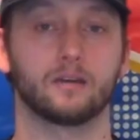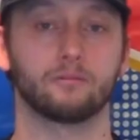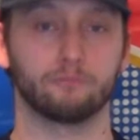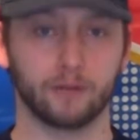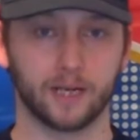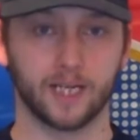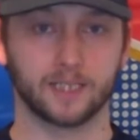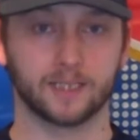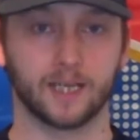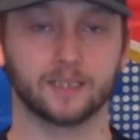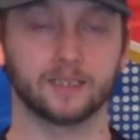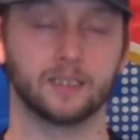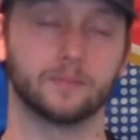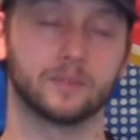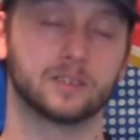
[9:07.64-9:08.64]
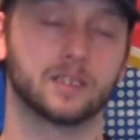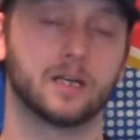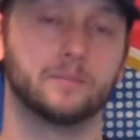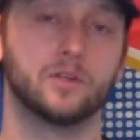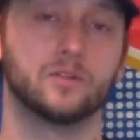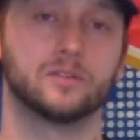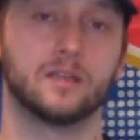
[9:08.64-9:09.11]
to get really tasty because
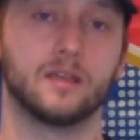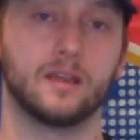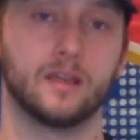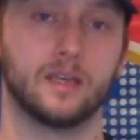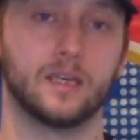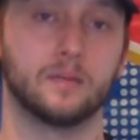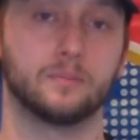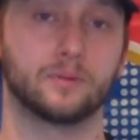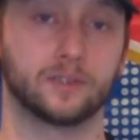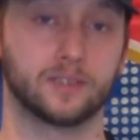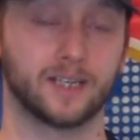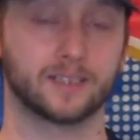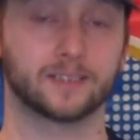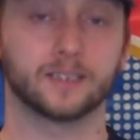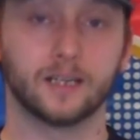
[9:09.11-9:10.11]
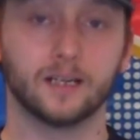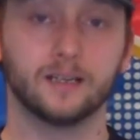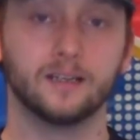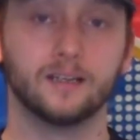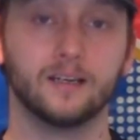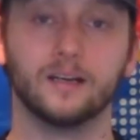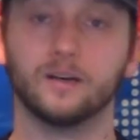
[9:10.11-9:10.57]
I'm using the predictor
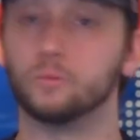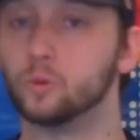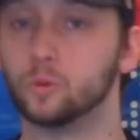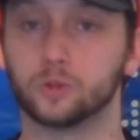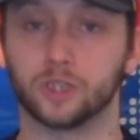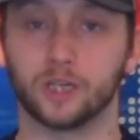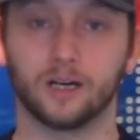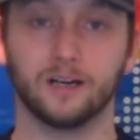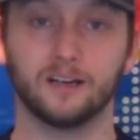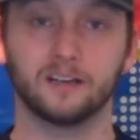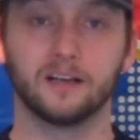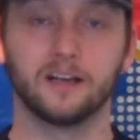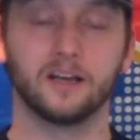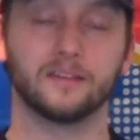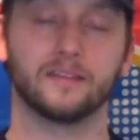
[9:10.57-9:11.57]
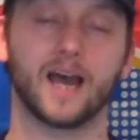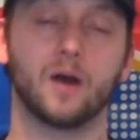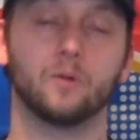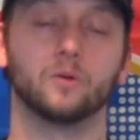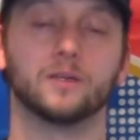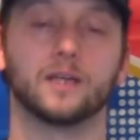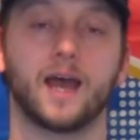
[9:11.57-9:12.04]
wall chart
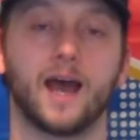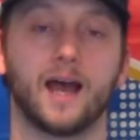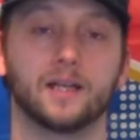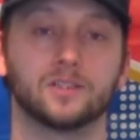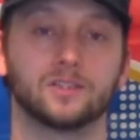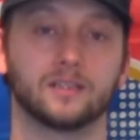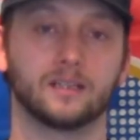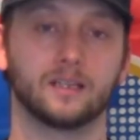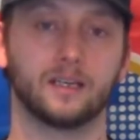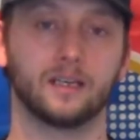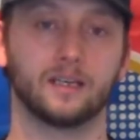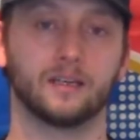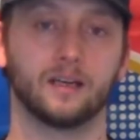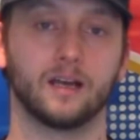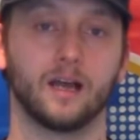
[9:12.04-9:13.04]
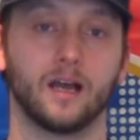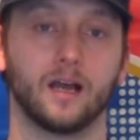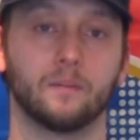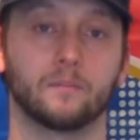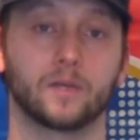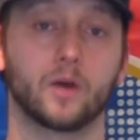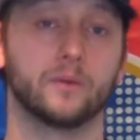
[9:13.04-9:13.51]
that would actually
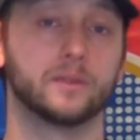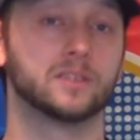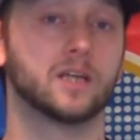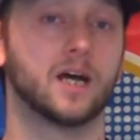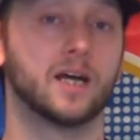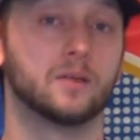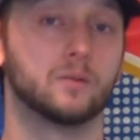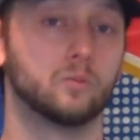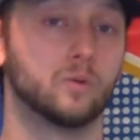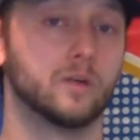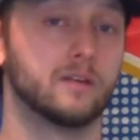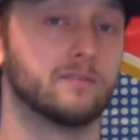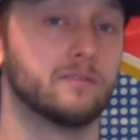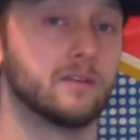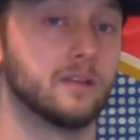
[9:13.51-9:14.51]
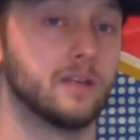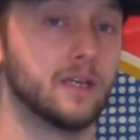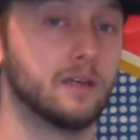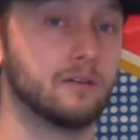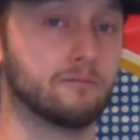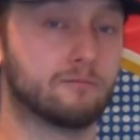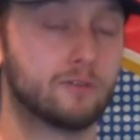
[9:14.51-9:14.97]
coincide with
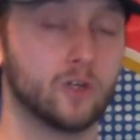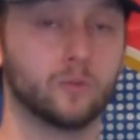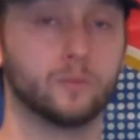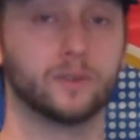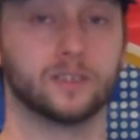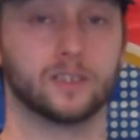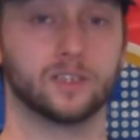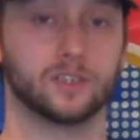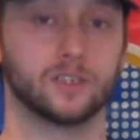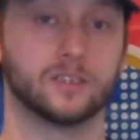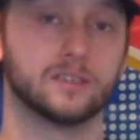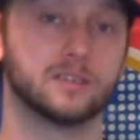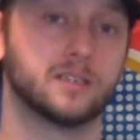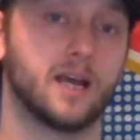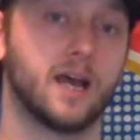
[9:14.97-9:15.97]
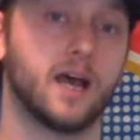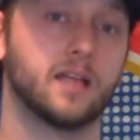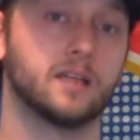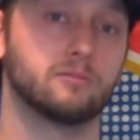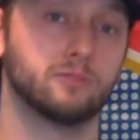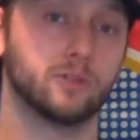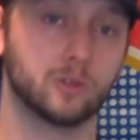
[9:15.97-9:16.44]
the real positions
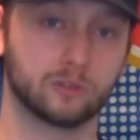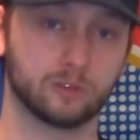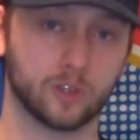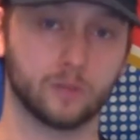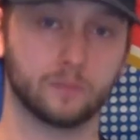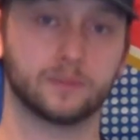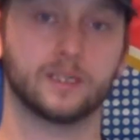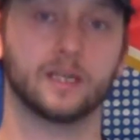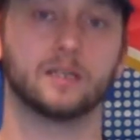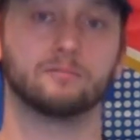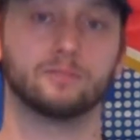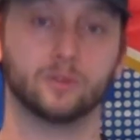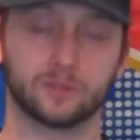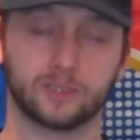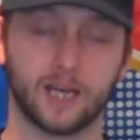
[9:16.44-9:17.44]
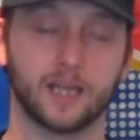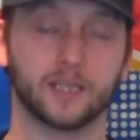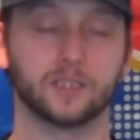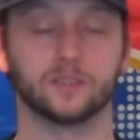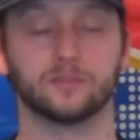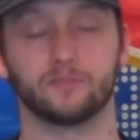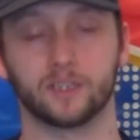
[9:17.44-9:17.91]
and the real groups and the real
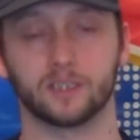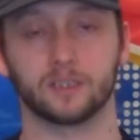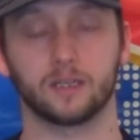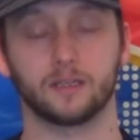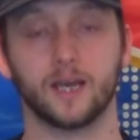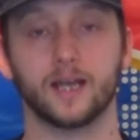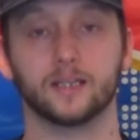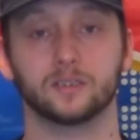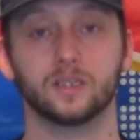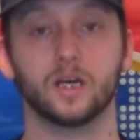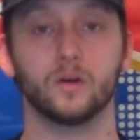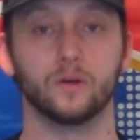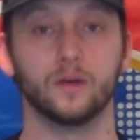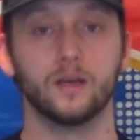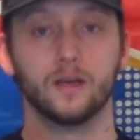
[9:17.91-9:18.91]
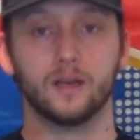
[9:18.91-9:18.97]
standings and things like that. So